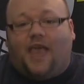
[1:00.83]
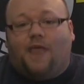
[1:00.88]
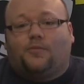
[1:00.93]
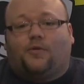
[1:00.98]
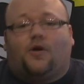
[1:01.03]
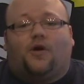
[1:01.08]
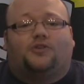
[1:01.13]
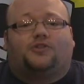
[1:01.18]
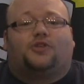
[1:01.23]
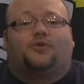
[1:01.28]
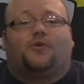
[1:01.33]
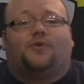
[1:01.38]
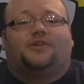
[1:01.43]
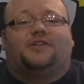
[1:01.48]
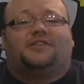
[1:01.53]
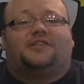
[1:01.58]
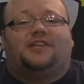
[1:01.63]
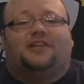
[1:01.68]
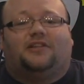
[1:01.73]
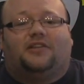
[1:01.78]
and we're also going
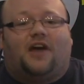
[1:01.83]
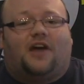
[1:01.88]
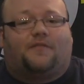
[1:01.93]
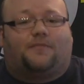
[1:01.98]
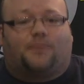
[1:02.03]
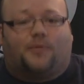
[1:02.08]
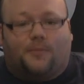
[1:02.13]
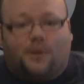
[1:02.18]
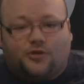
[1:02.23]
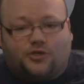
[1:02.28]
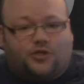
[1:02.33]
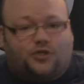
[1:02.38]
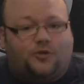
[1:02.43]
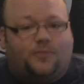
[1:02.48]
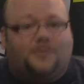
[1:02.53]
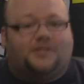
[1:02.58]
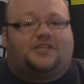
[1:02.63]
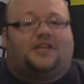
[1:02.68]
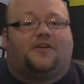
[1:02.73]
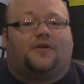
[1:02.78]
to see a lot of promotional
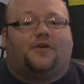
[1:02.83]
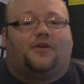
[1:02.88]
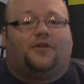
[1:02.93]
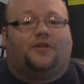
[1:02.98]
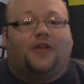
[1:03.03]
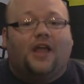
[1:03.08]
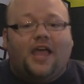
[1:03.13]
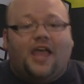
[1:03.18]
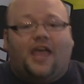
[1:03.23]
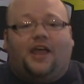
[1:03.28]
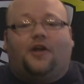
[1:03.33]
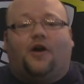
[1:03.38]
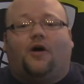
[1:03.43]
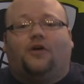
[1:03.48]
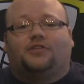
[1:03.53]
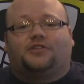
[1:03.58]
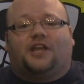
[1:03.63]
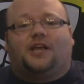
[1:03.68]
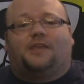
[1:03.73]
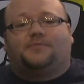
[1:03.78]
material and
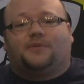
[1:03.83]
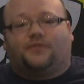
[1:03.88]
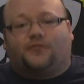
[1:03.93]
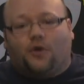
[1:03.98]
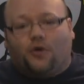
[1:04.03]
all types